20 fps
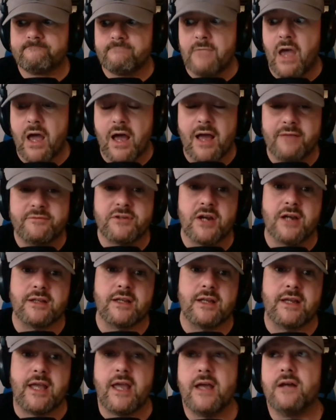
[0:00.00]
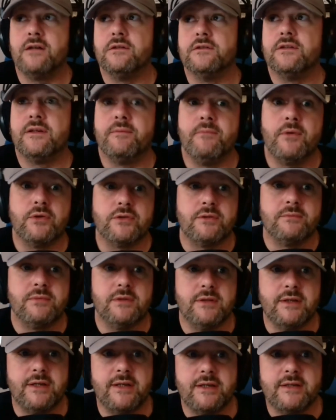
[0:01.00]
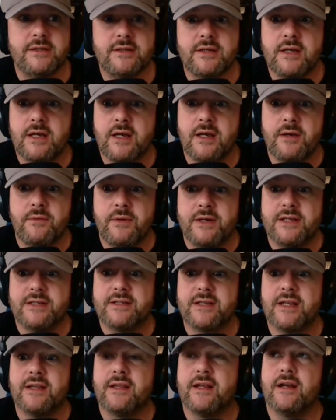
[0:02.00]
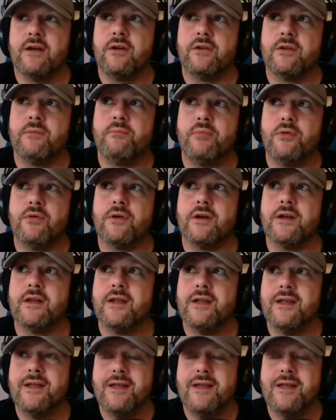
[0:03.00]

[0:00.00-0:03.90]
I've tried like hell in multiple leagues when he's sitting there on the board